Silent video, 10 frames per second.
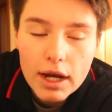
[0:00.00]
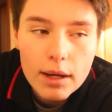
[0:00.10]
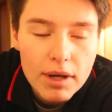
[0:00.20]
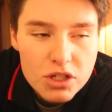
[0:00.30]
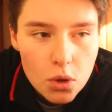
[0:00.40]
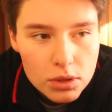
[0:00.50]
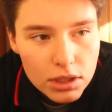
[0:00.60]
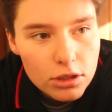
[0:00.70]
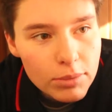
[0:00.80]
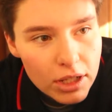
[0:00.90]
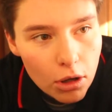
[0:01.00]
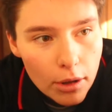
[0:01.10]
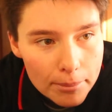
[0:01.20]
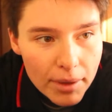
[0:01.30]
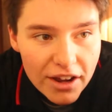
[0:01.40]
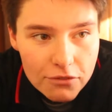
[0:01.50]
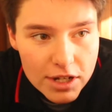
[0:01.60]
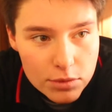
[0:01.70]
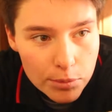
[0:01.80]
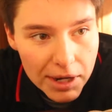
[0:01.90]
I talked a little bit on my
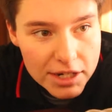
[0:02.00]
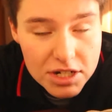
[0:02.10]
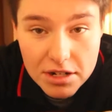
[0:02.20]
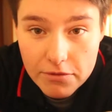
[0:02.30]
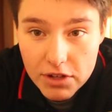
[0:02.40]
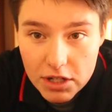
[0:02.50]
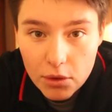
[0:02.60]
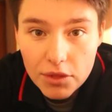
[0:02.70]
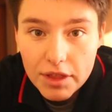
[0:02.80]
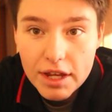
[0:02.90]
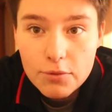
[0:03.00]
Facebook page, I did a video on there.